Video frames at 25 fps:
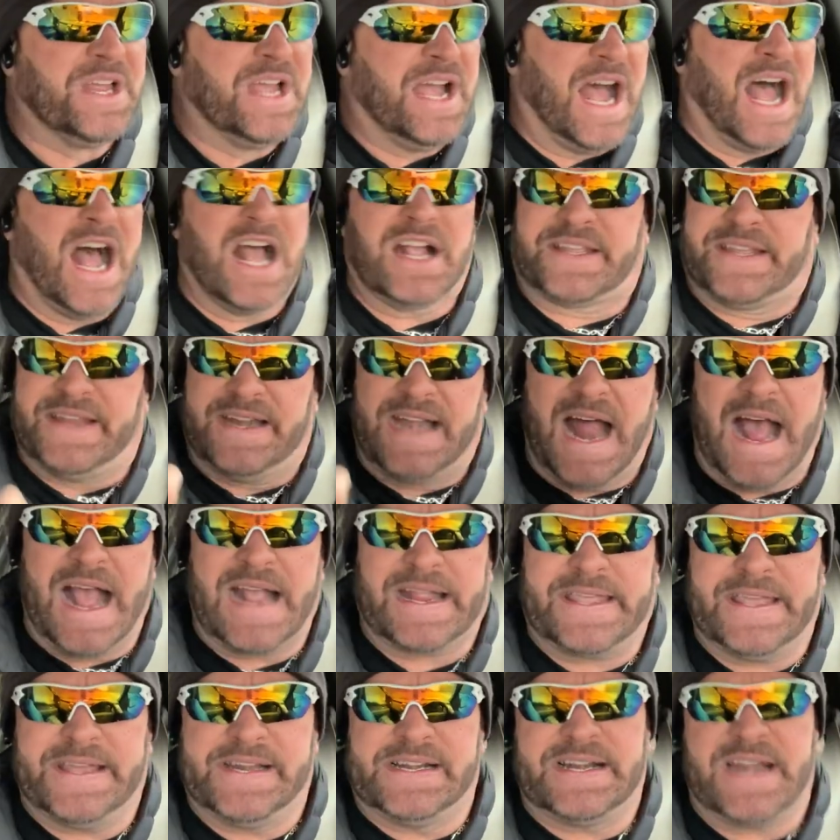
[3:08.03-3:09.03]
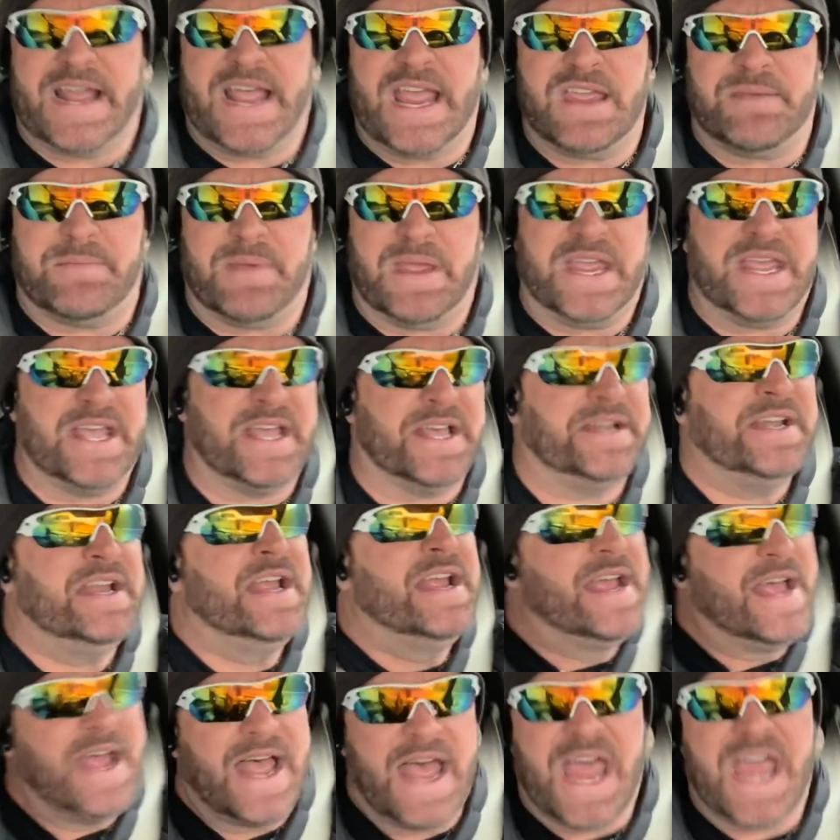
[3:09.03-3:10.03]
Uh, can I get an amen?
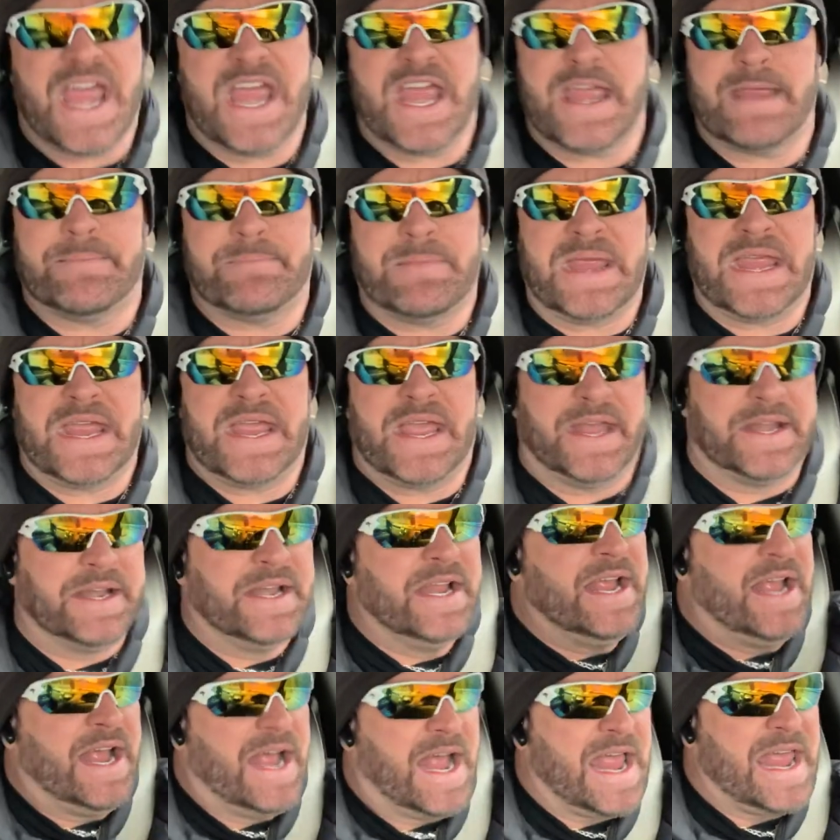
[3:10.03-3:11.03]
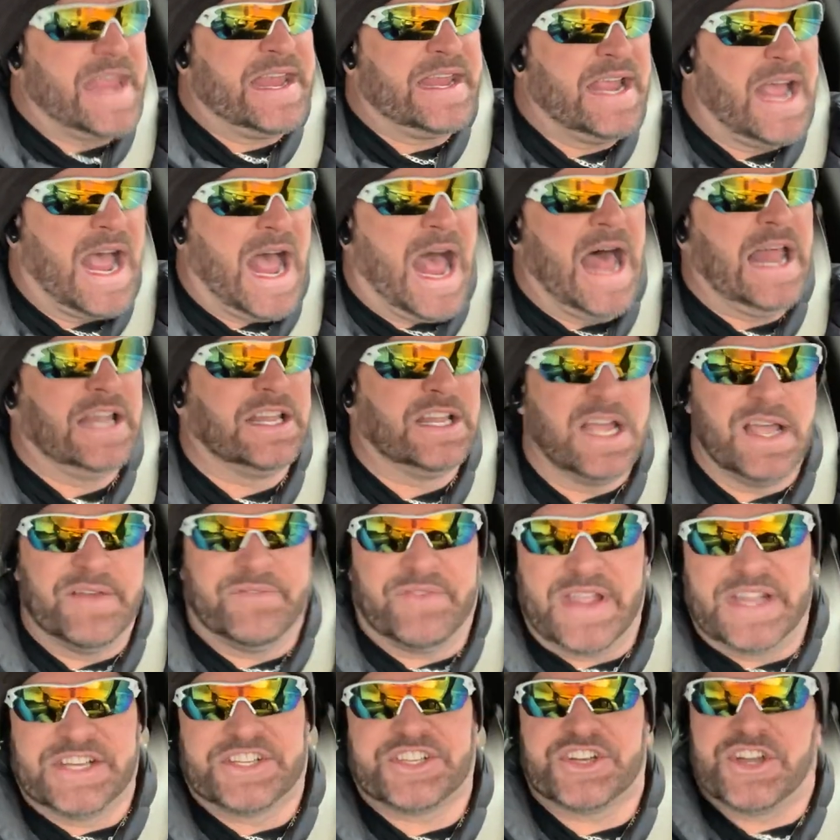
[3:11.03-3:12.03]
Amen. Hey, I love
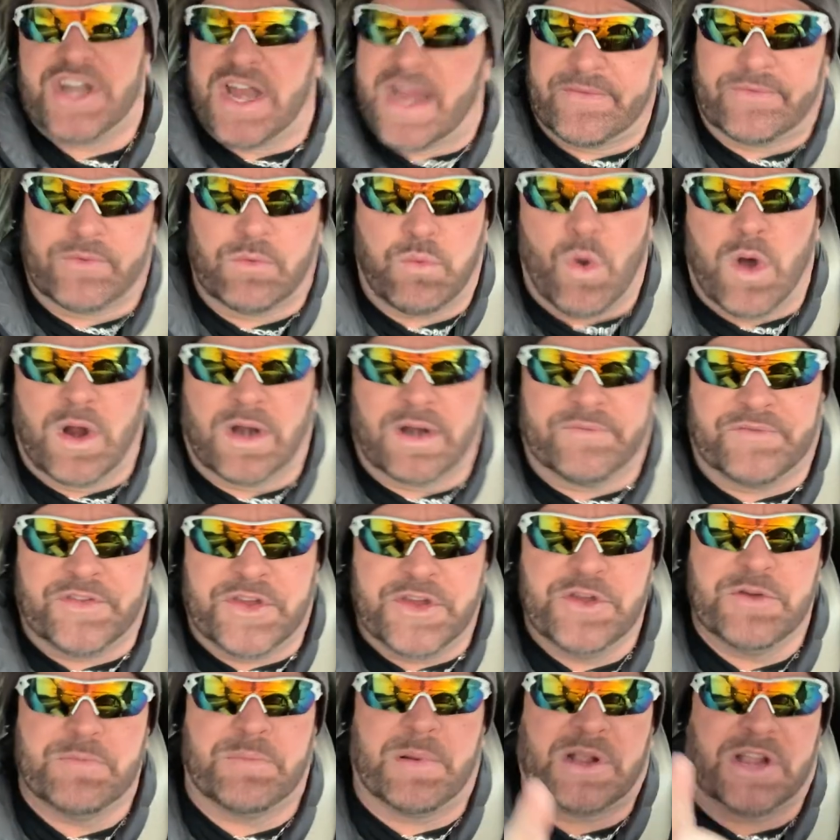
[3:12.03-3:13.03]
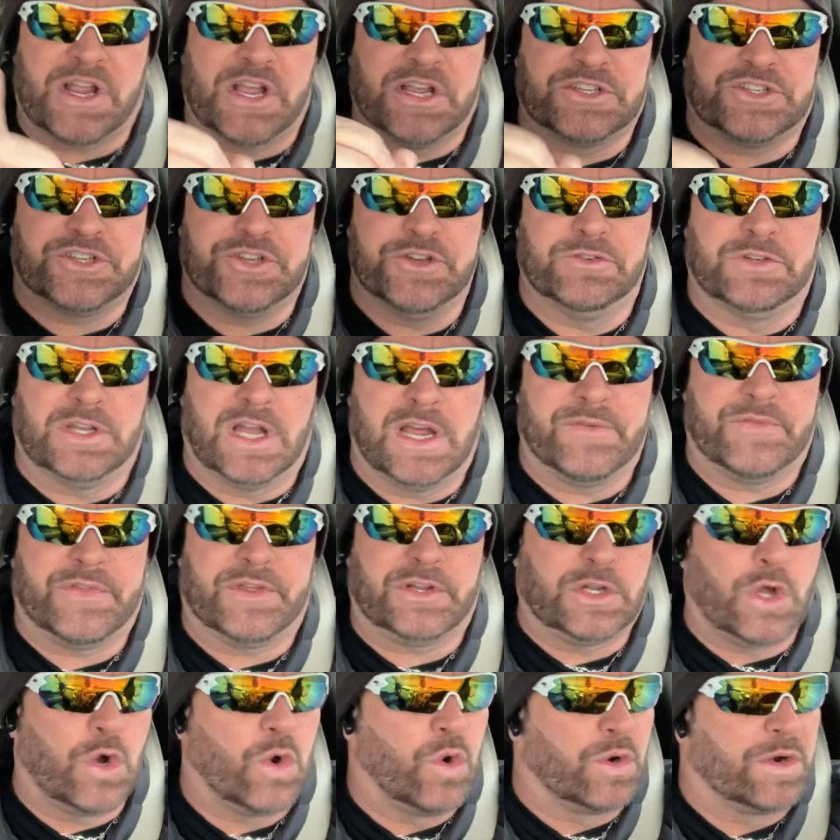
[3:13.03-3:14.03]
each and every one of you because you love the
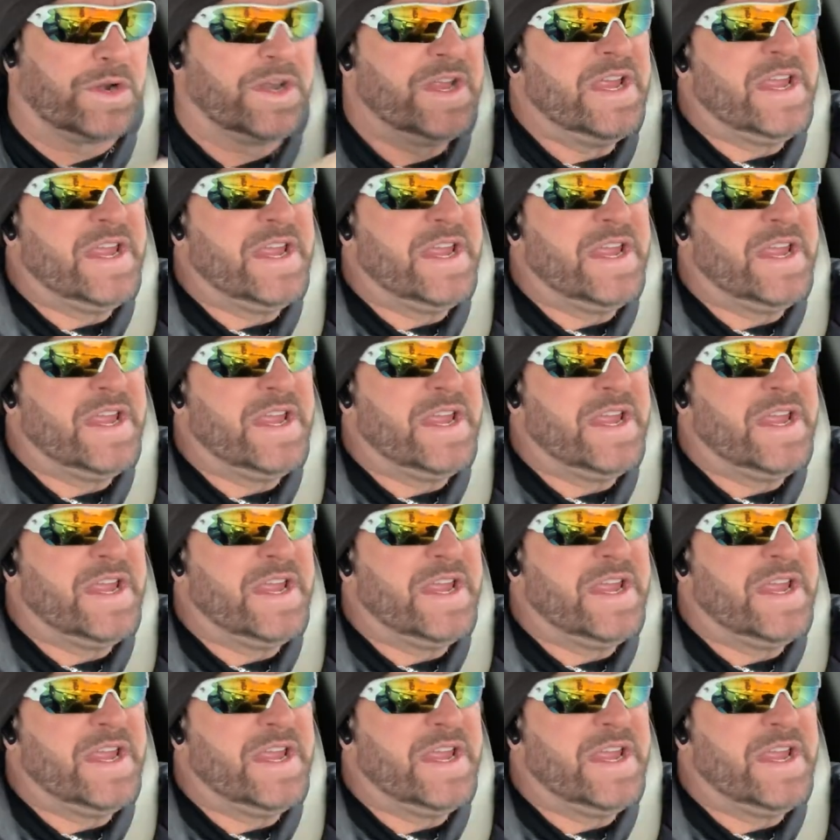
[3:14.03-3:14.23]
Lord.